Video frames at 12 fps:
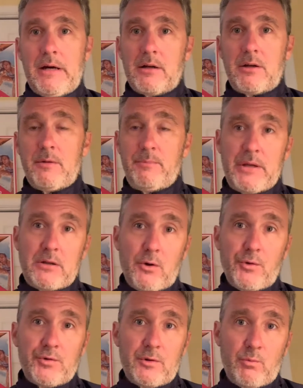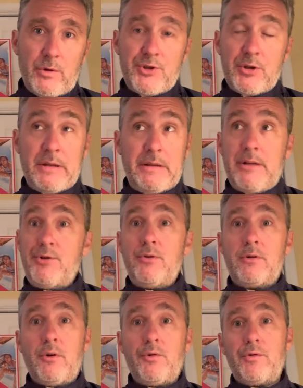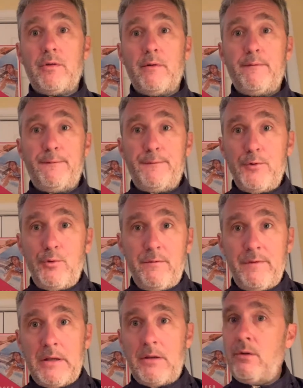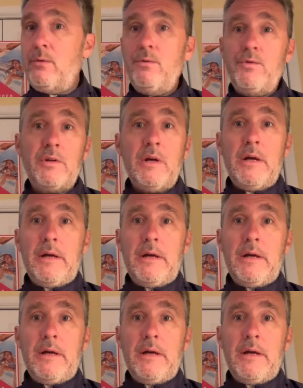could be closer, which can get you closer to food venues,